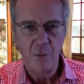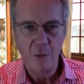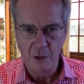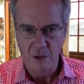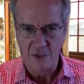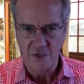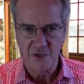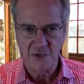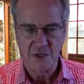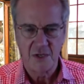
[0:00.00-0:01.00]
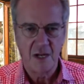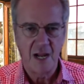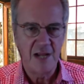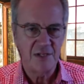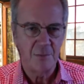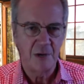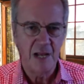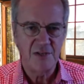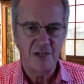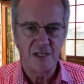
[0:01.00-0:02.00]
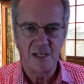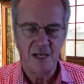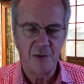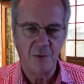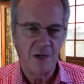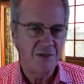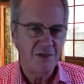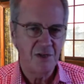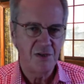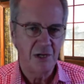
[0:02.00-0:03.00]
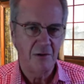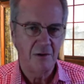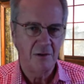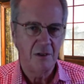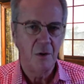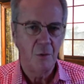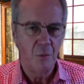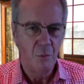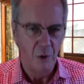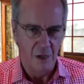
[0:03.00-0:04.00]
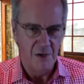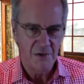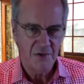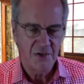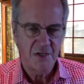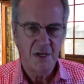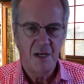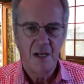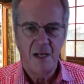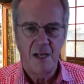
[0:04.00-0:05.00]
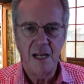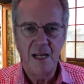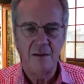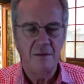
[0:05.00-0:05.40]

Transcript: worse as a president than he was as a general. Worse. He,